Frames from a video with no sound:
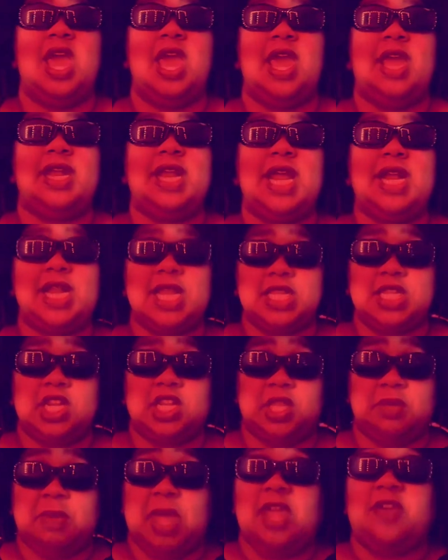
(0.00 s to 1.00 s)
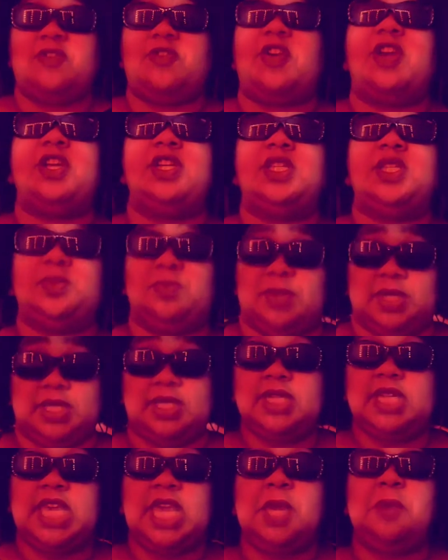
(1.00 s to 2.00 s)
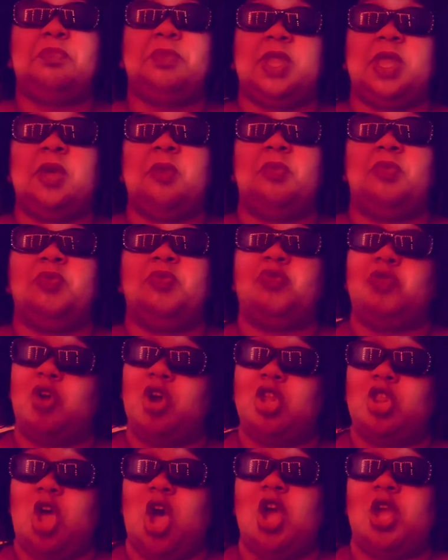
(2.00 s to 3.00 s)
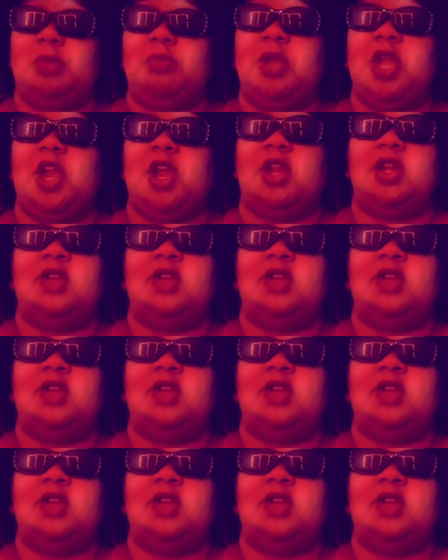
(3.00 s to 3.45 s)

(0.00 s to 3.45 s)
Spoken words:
and not necessarily make friends, but keep them for a long period